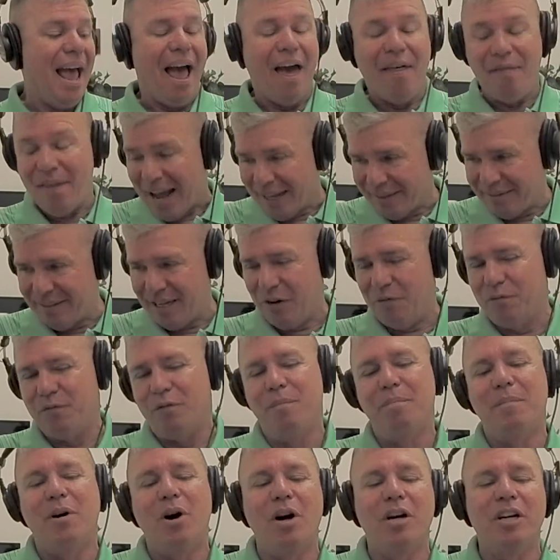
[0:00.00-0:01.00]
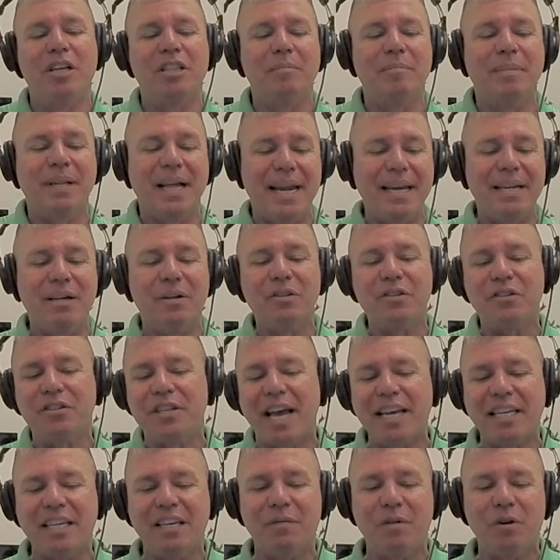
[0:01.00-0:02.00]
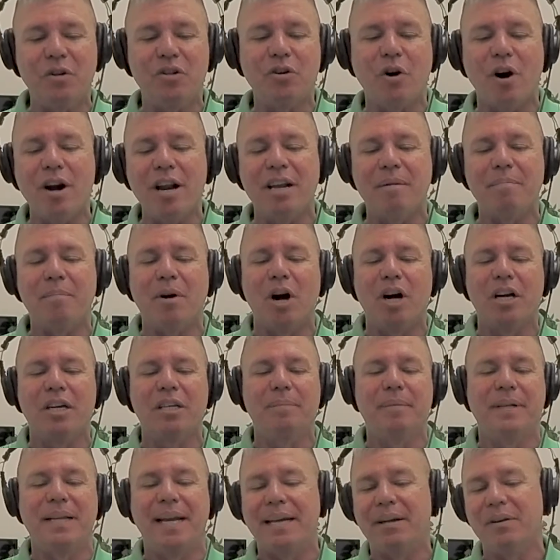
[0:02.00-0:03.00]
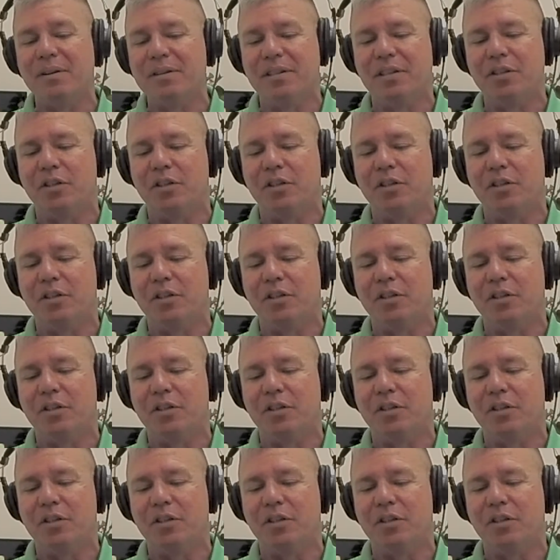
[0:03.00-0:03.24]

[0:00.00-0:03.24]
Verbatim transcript: And that's it for Mark and the Millennials. Thank you for joining Mark and the Millennials.